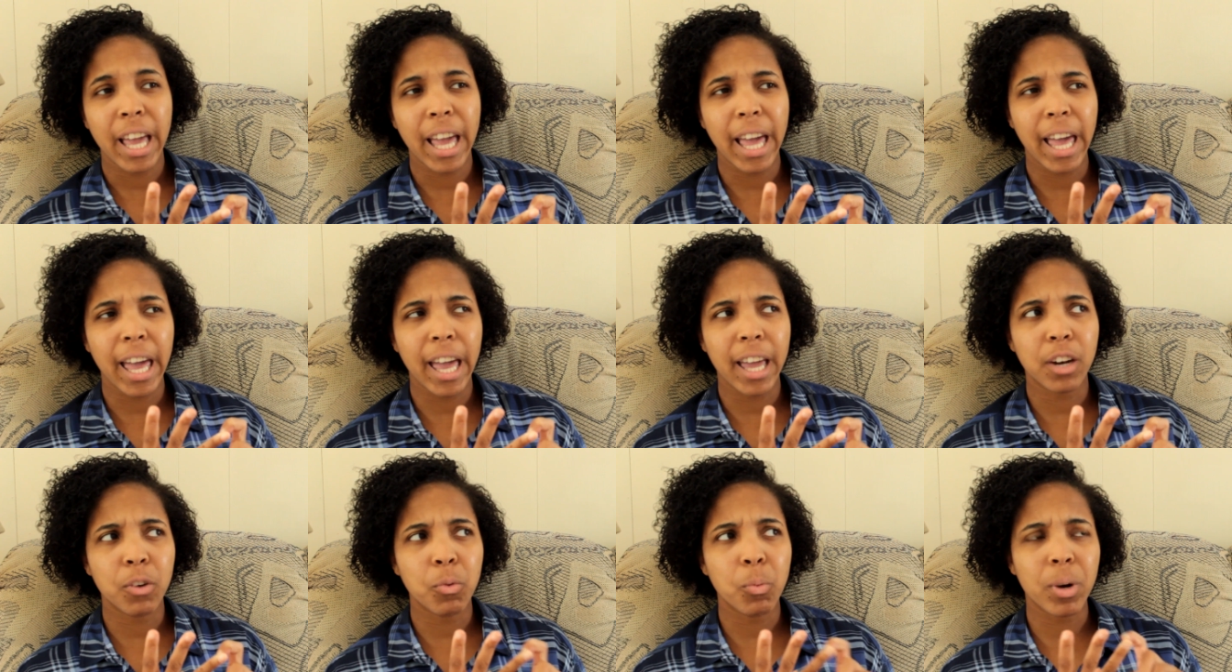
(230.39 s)

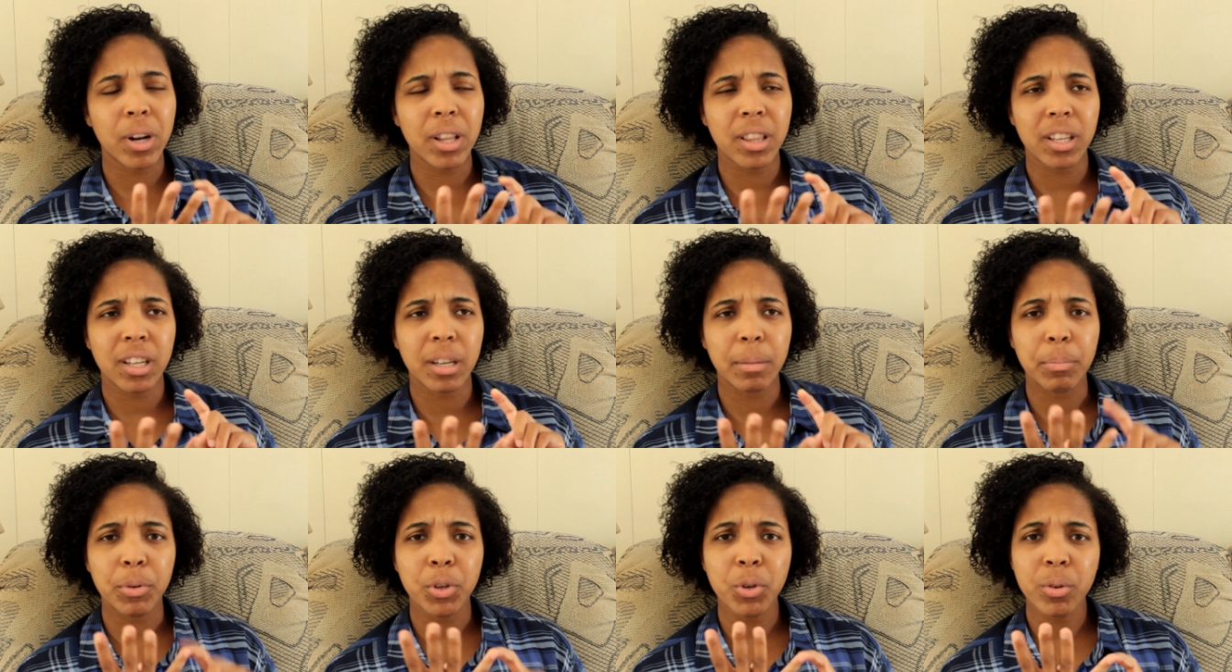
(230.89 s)
And one of the
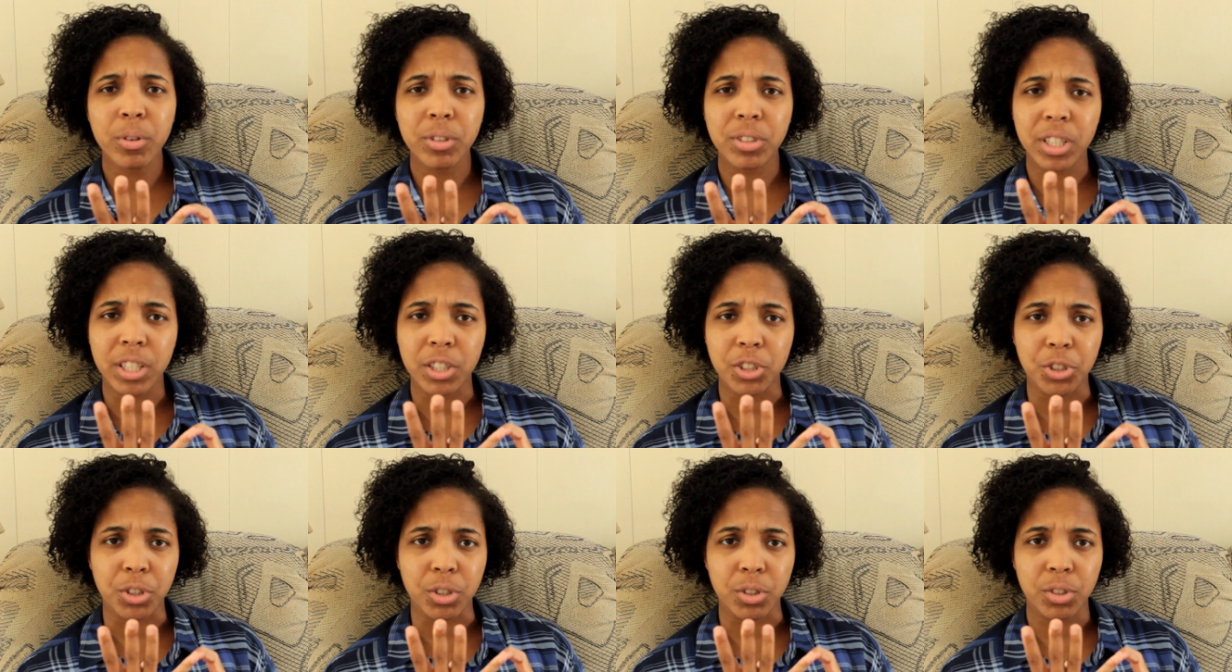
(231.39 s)
computer
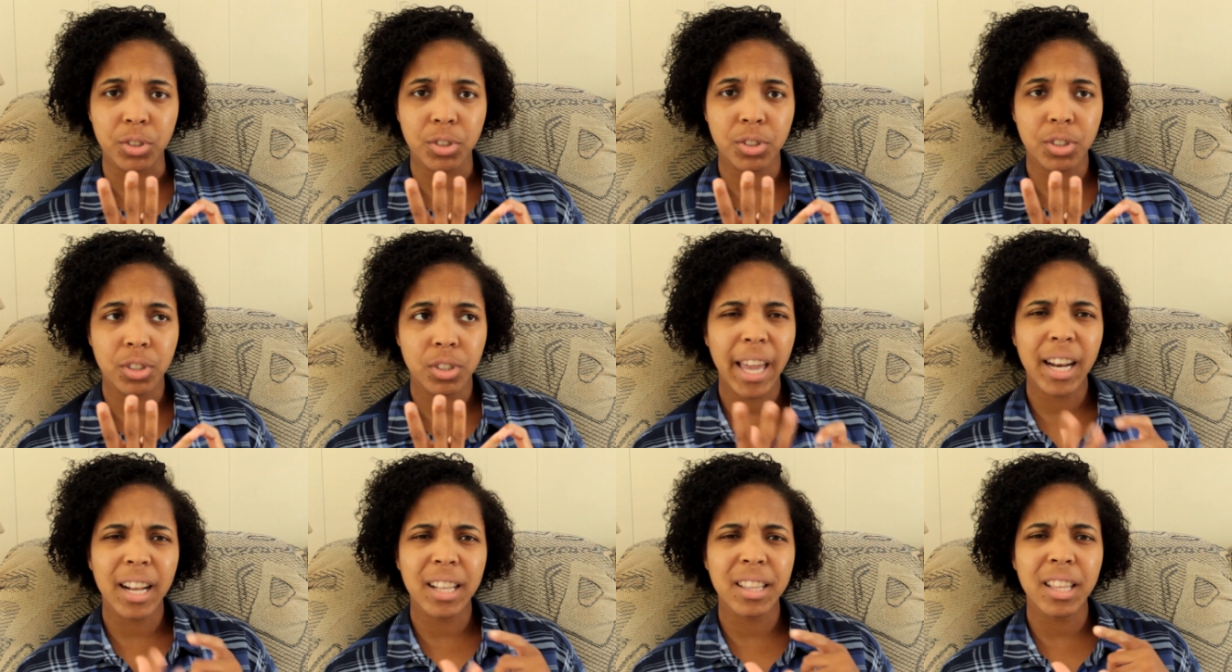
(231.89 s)

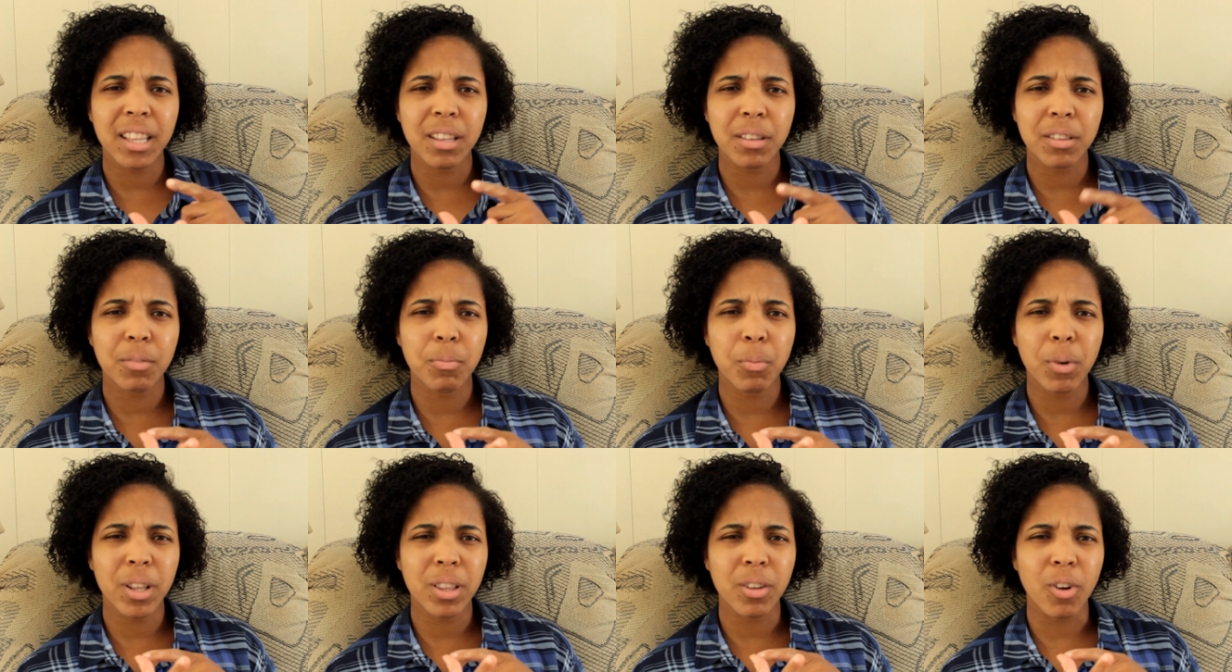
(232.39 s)
teachers. And I think
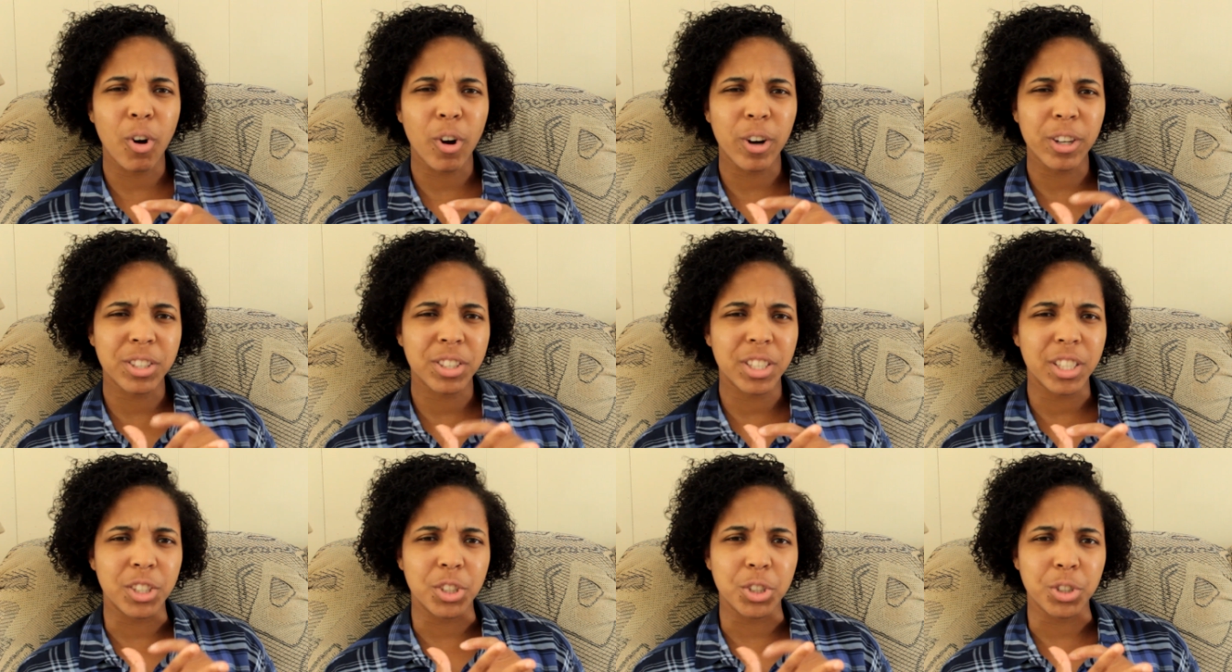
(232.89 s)
one of the
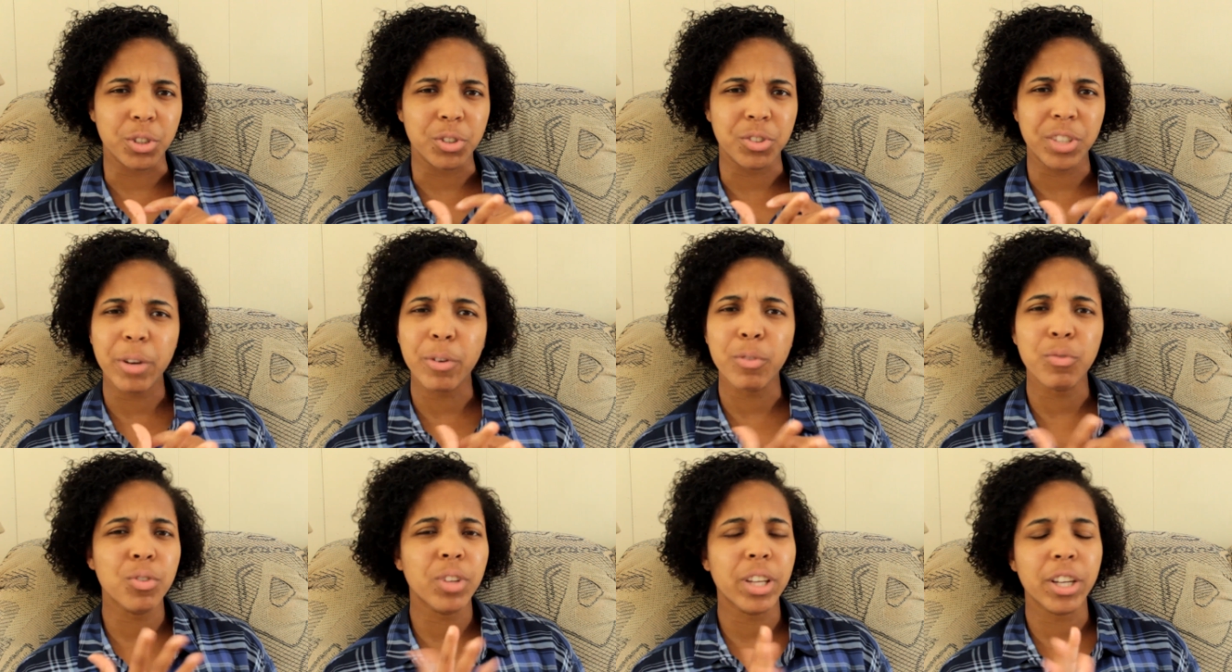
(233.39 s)
art teachers.
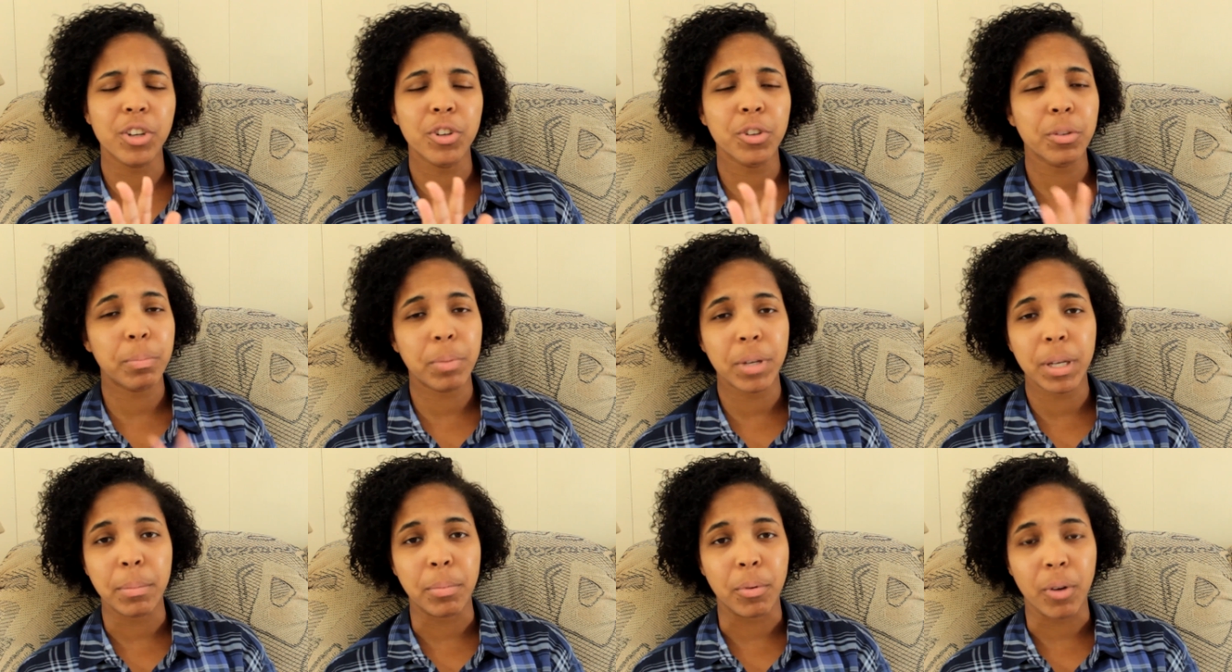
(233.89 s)
They were really
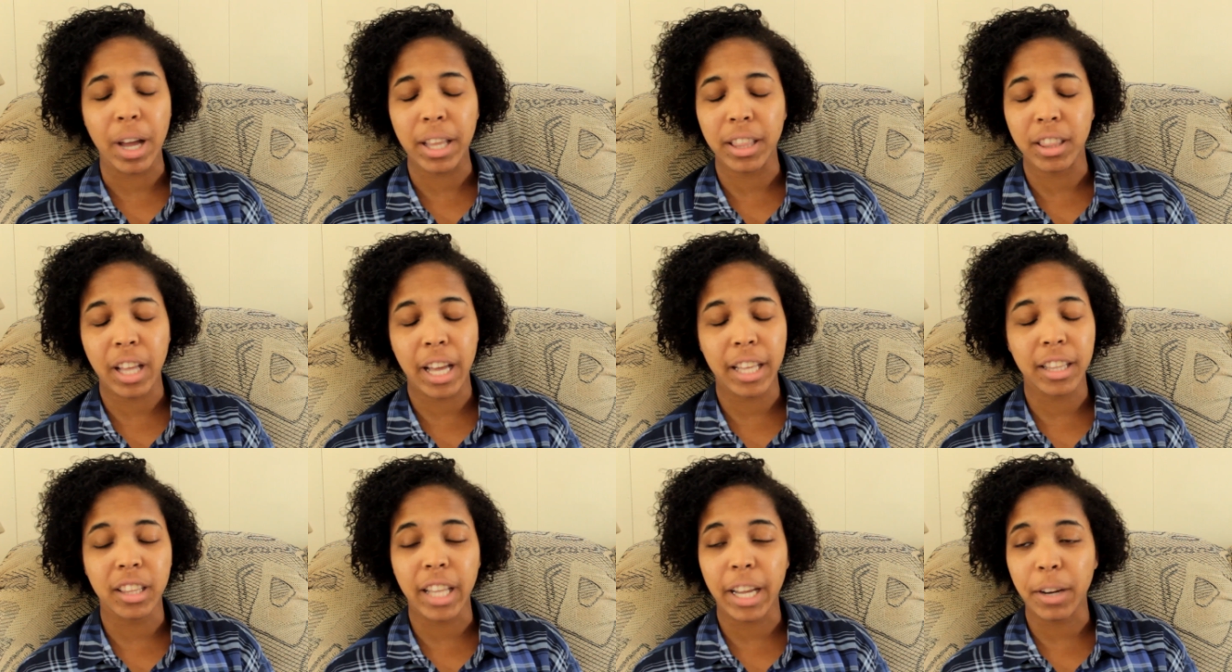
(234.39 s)
good people. I
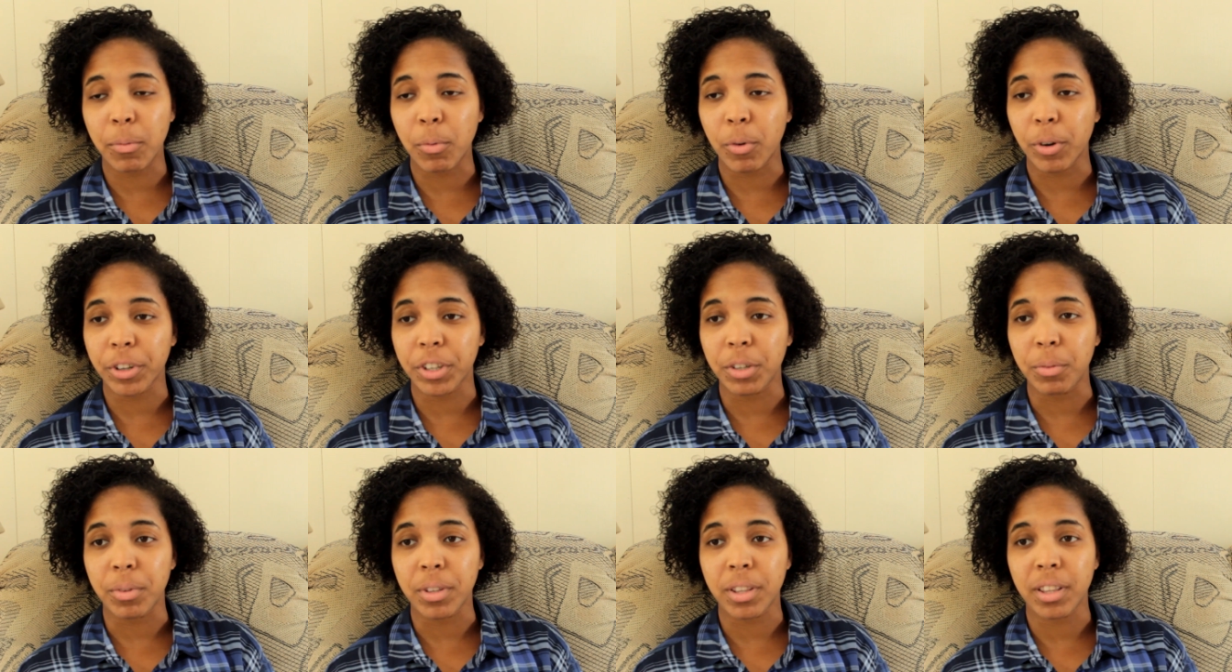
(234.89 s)
like
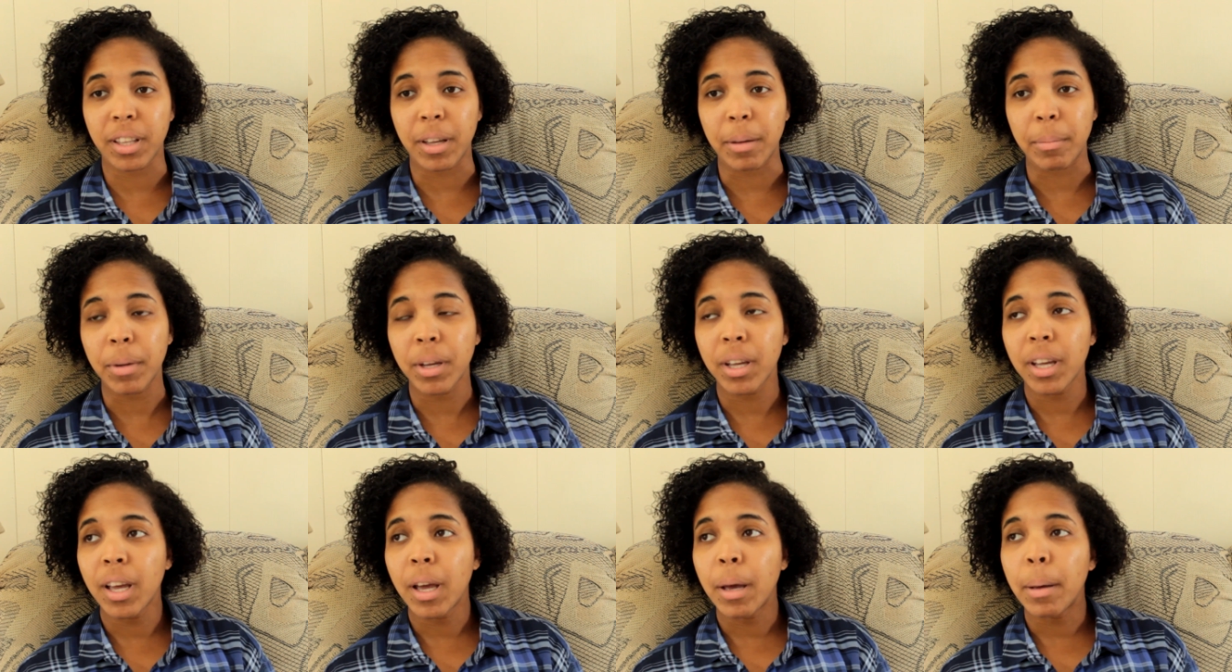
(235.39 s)
working with them.